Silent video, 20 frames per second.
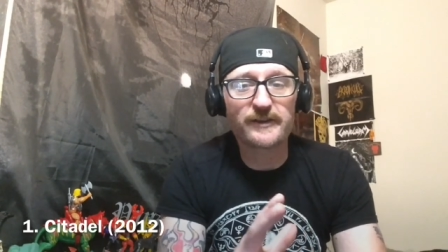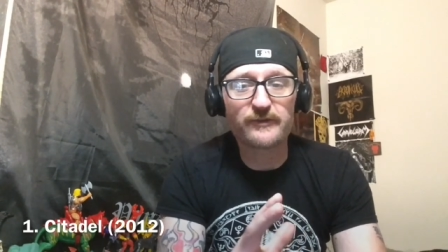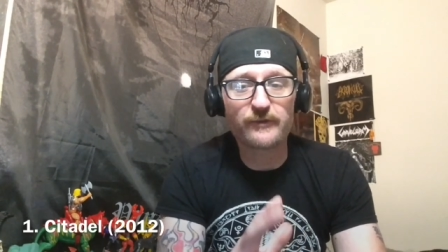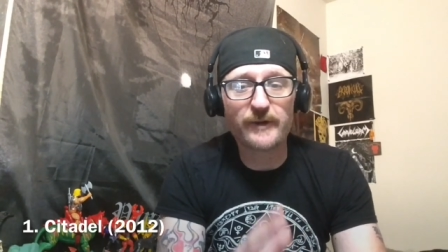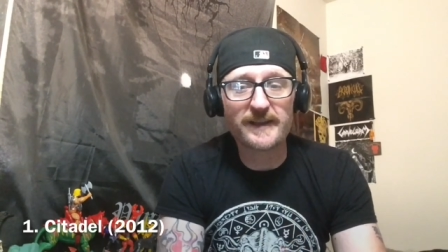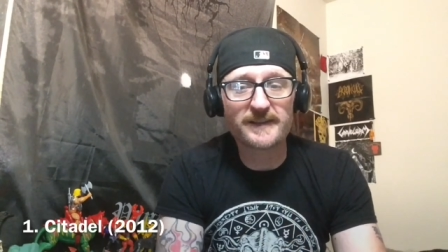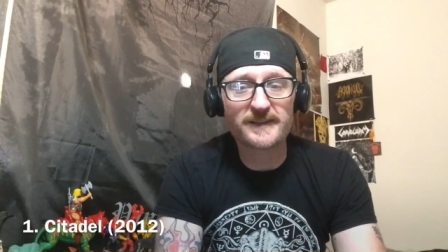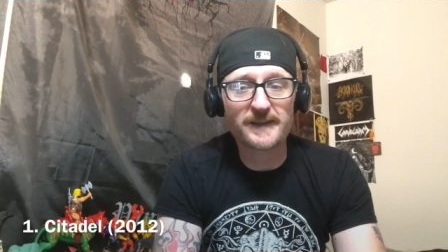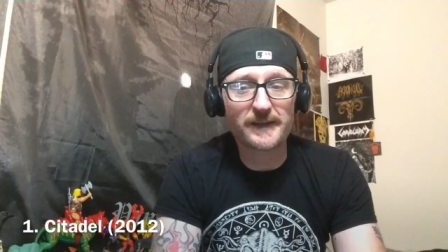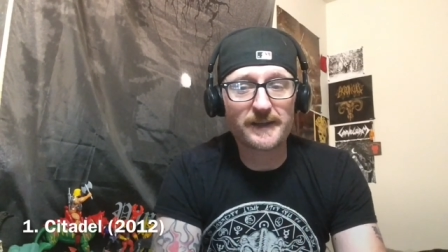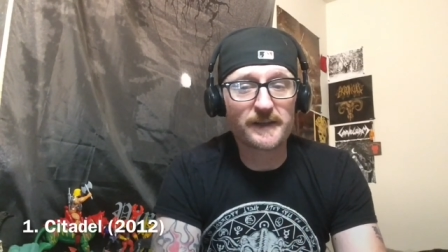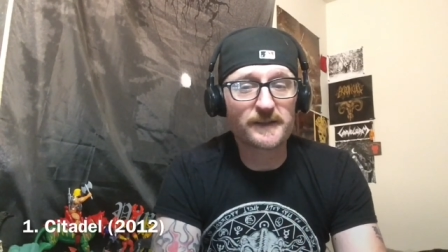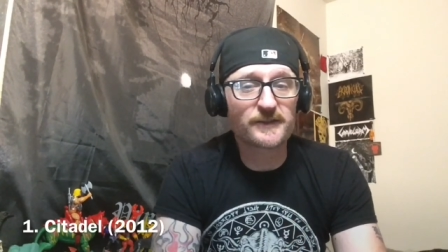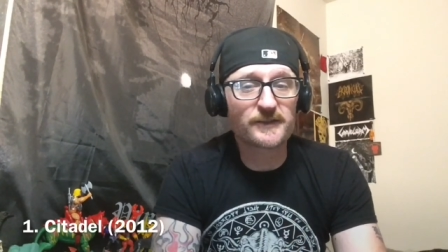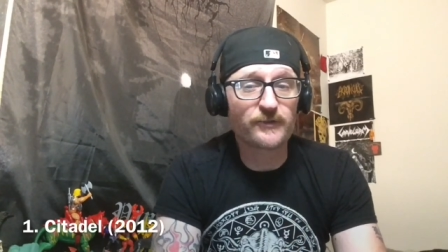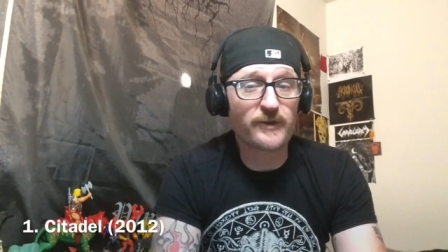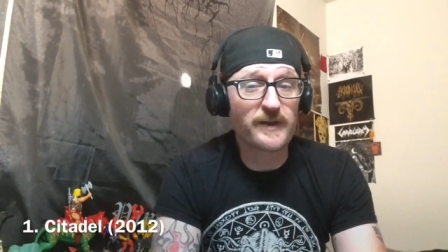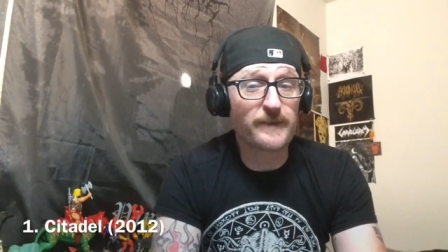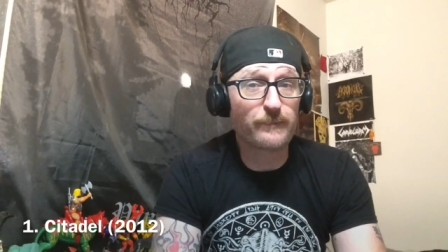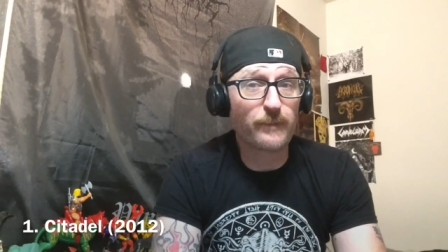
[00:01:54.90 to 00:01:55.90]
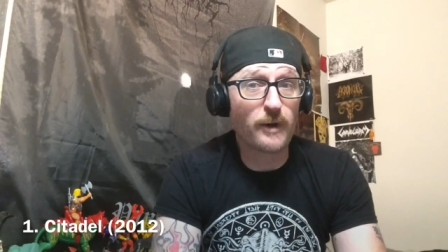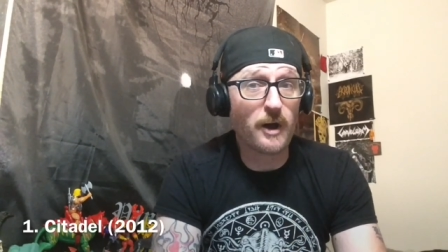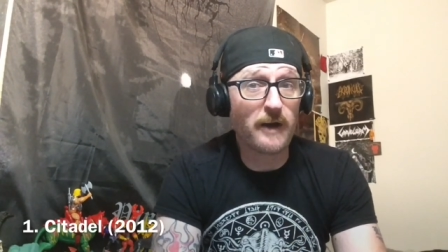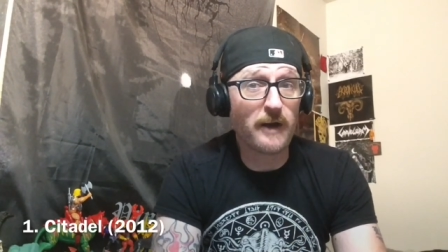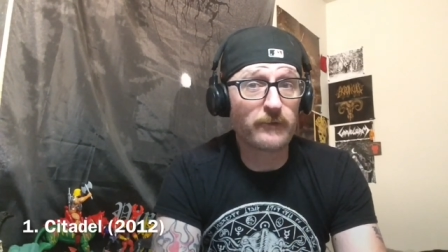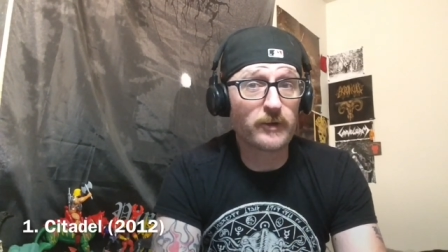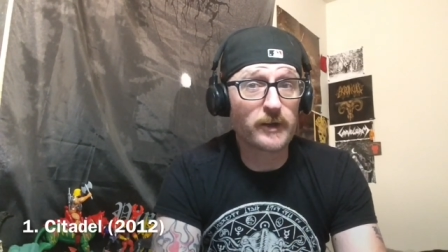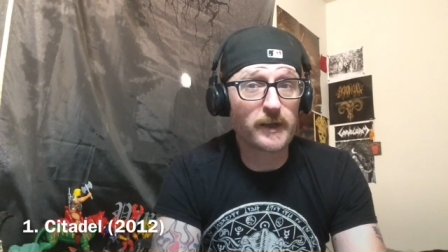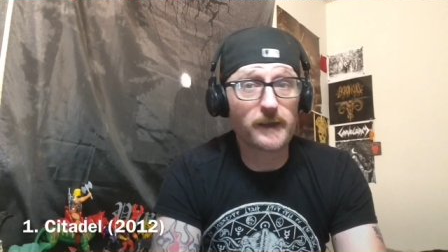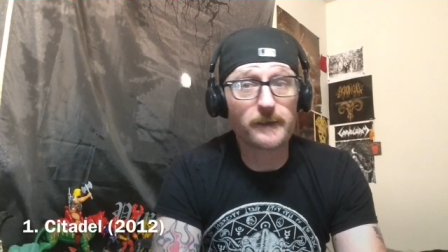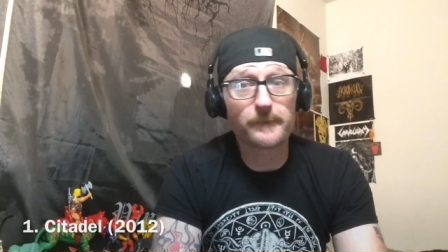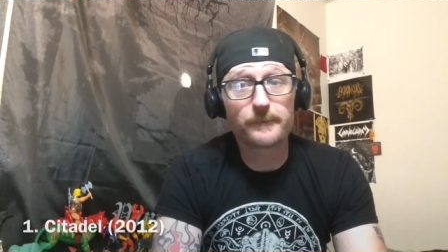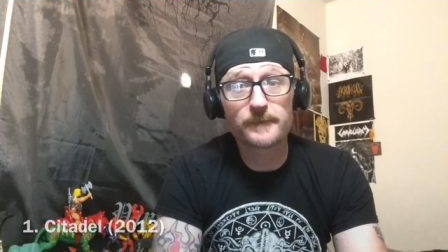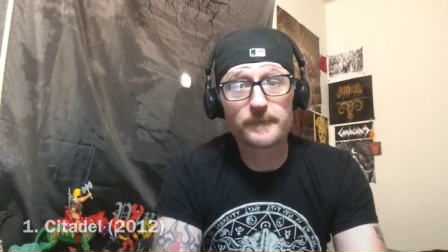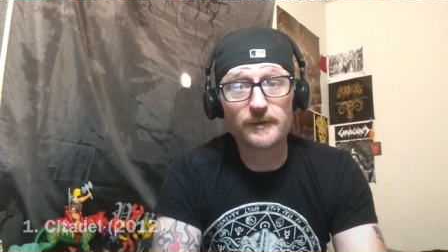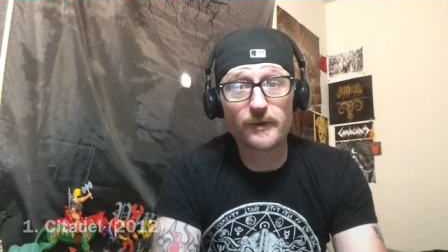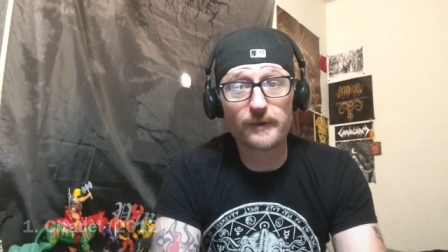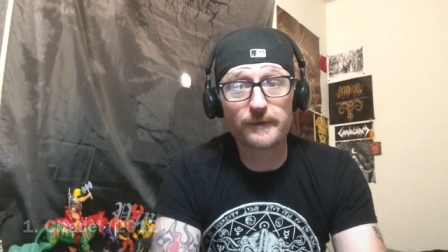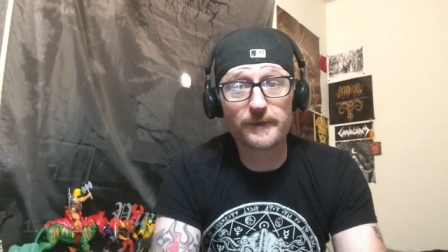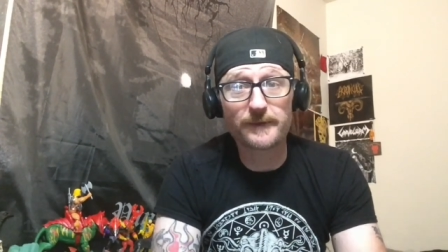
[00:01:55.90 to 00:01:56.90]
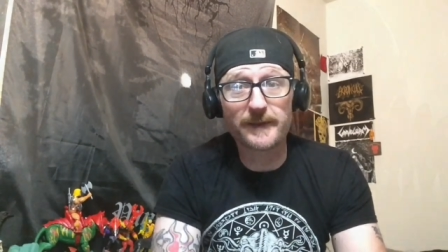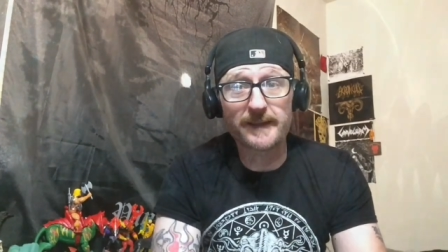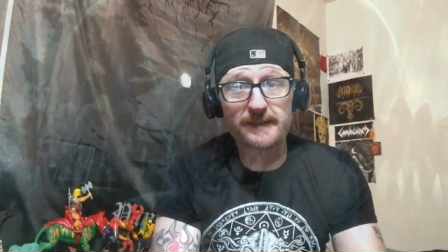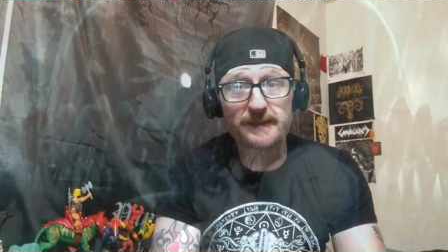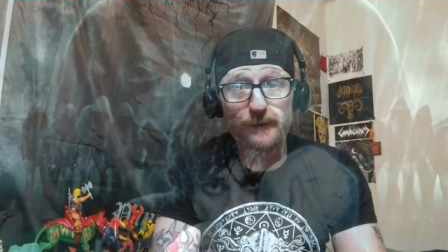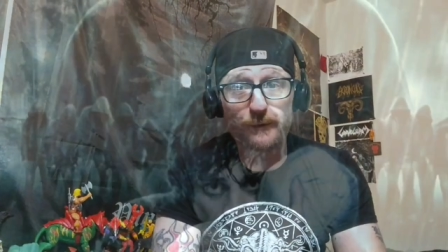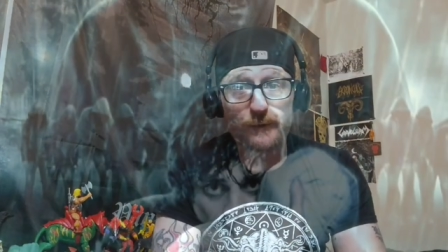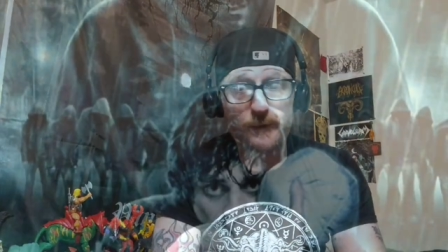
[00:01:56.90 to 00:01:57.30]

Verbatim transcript: addressing extreme poverty. So I think that's a